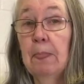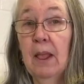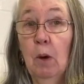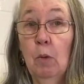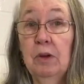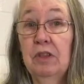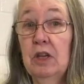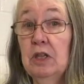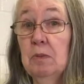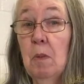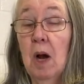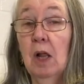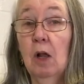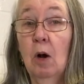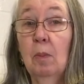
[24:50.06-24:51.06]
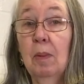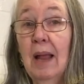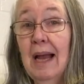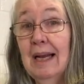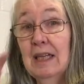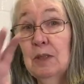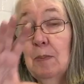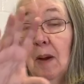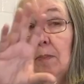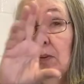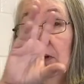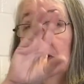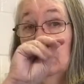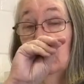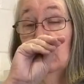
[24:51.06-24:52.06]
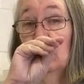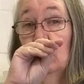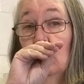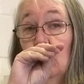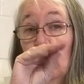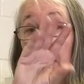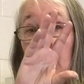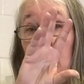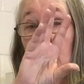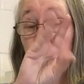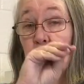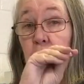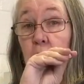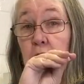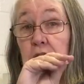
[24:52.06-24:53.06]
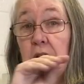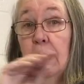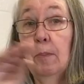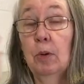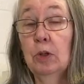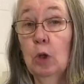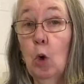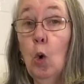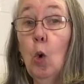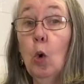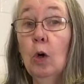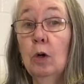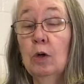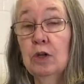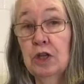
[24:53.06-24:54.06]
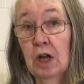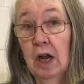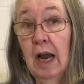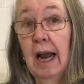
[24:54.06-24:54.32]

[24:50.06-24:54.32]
with these Mylar blankets by putting 2 layers of duct tape on the corners,